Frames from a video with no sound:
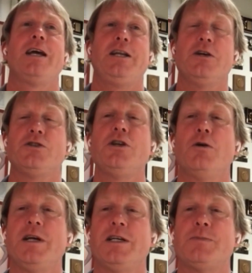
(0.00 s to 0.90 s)
and he goes, you know,
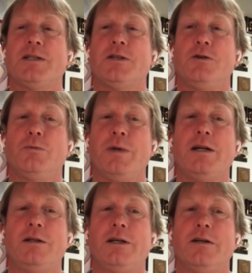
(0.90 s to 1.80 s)
we expect a gold
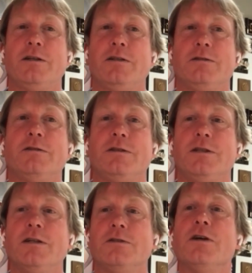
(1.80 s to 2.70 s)
medal here. And
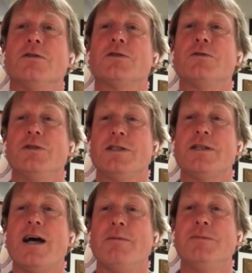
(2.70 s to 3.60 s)
you know, don't screw this
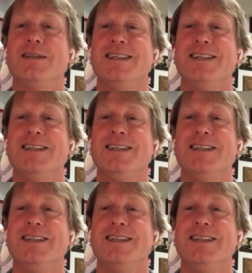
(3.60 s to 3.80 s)
up.